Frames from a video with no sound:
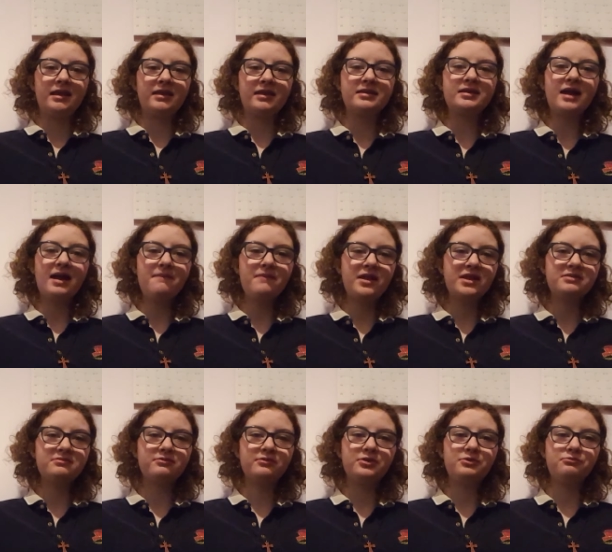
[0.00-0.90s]
The
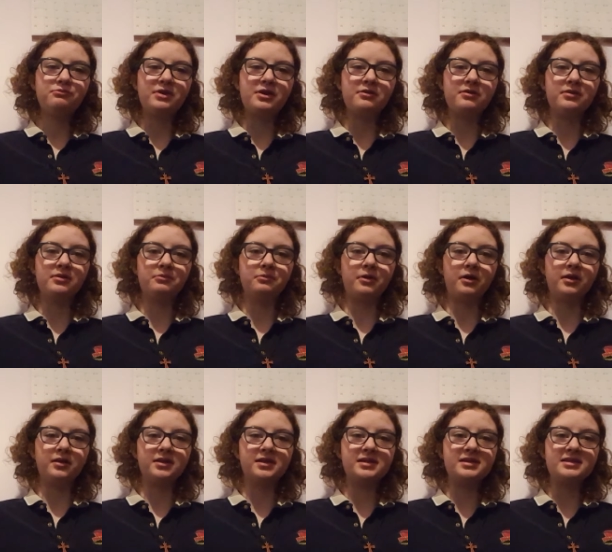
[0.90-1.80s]
timeline's really weird in the
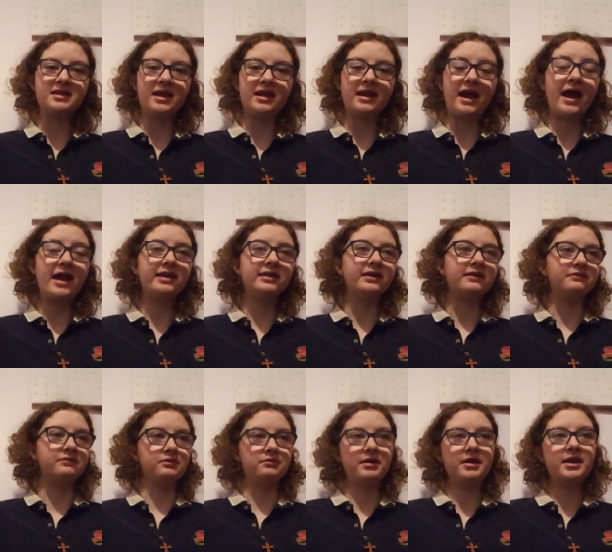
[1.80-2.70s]
Waltons. And I
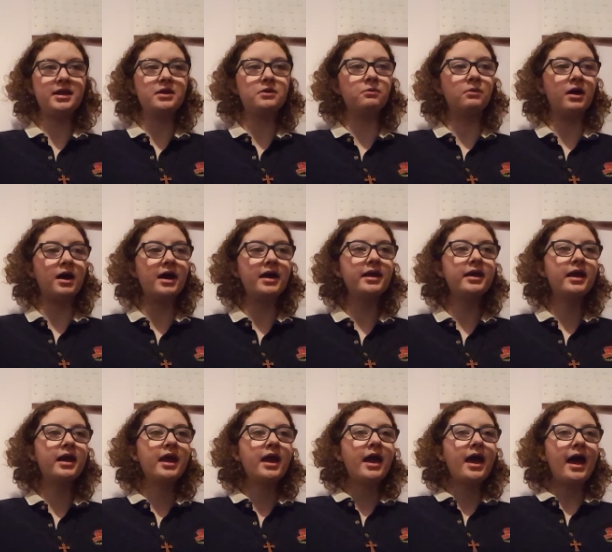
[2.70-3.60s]
have no idea why.
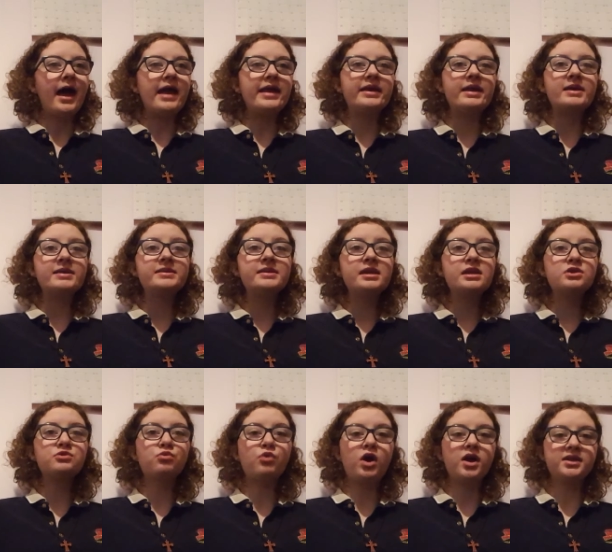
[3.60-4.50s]
I guess they
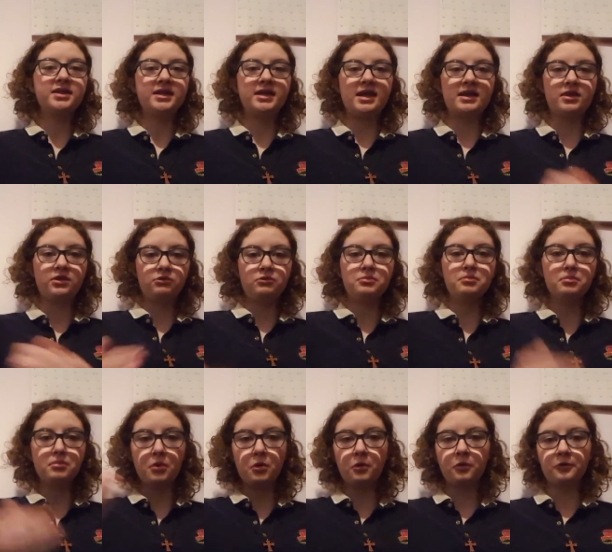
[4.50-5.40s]
just wanted to get through
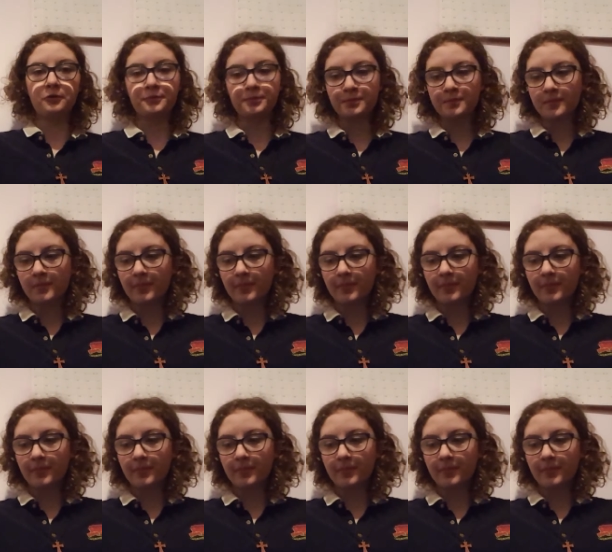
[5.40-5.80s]
more...